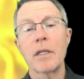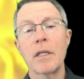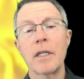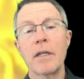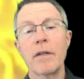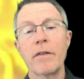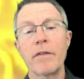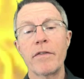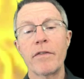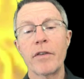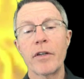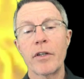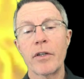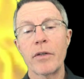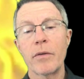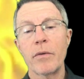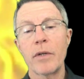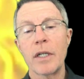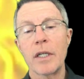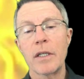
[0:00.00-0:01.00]
live for
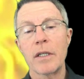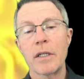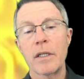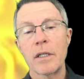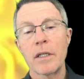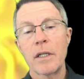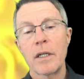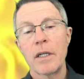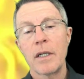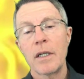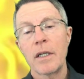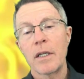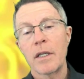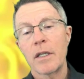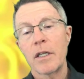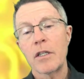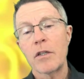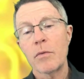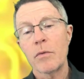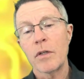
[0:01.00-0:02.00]
two weeks.
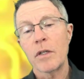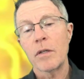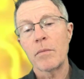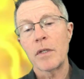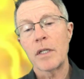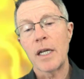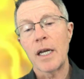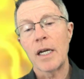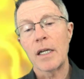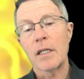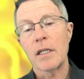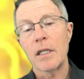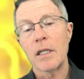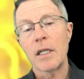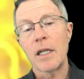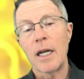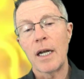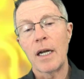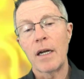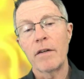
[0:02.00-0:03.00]
This worm is actually
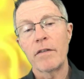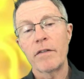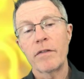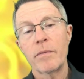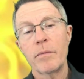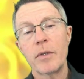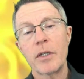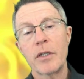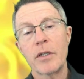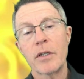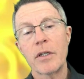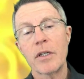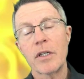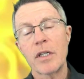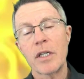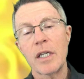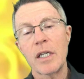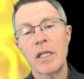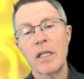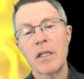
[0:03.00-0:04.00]
alive, but you can
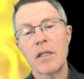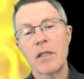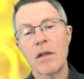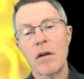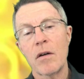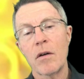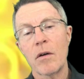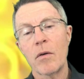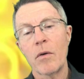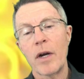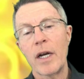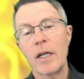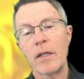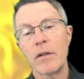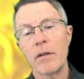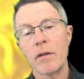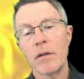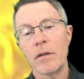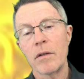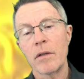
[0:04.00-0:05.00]
see it's all
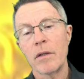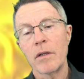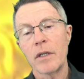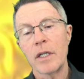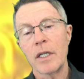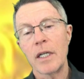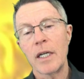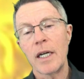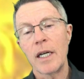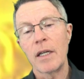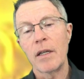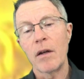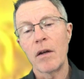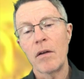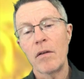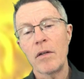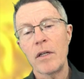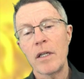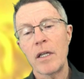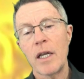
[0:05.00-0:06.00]
granular looking and
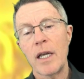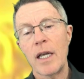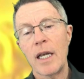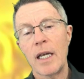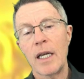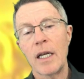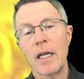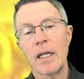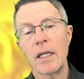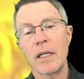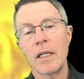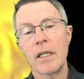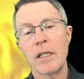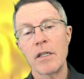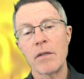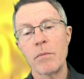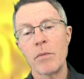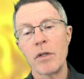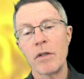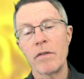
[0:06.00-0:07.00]
only the head
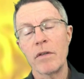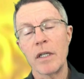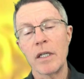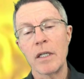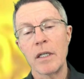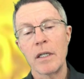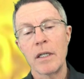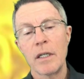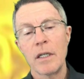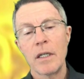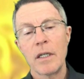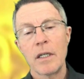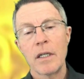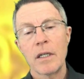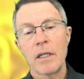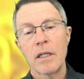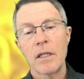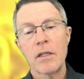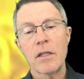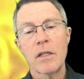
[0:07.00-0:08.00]
is moving.
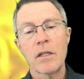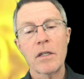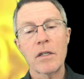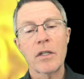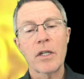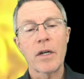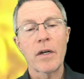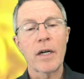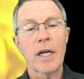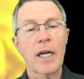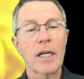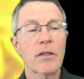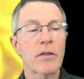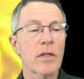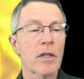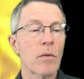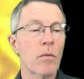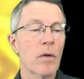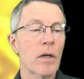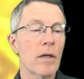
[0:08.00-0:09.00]
This is a
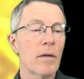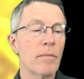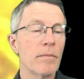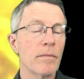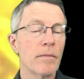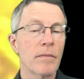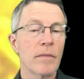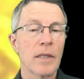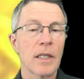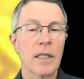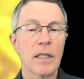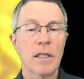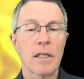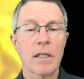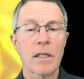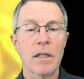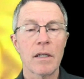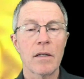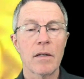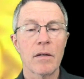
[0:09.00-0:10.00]
geriatric worm.
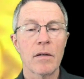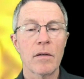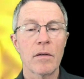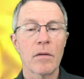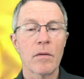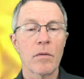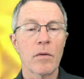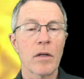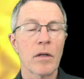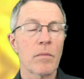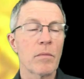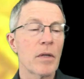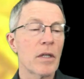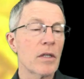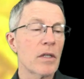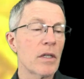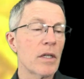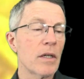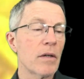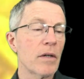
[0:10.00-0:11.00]
It's a worm
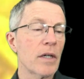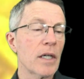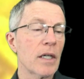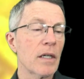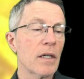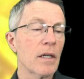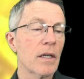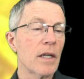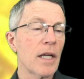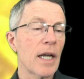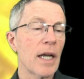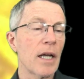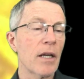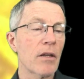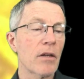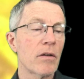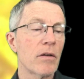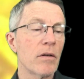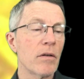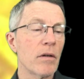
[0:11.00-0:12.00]
that's nearing death
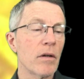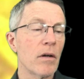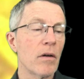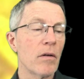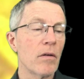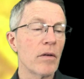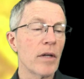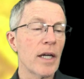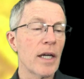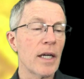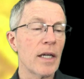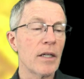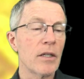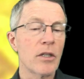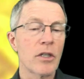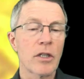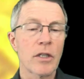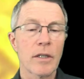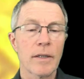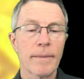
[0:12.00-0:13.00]
due to old
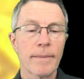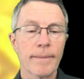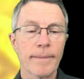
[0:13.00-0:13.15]
age.